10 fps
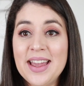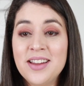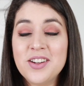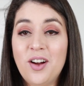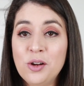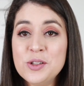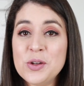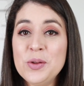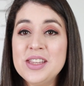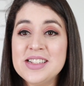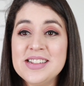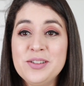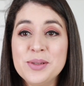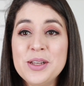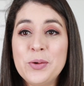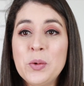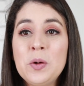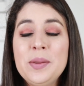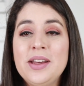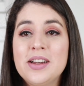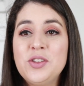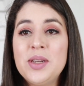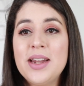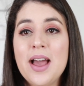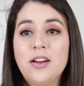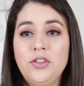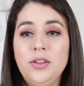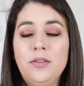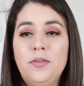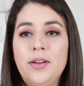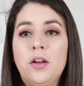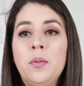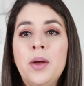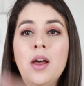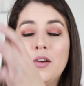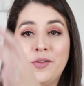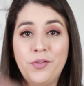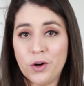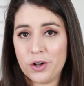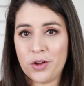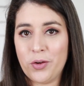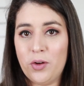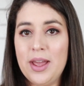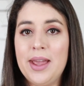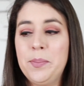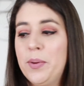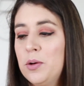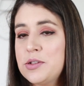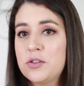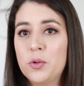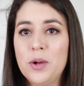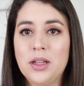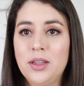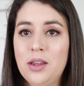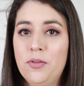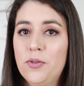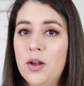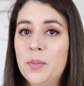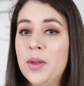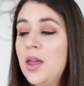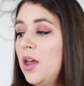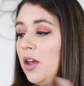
And also, this is really cool because you can actually film vertical and post directly from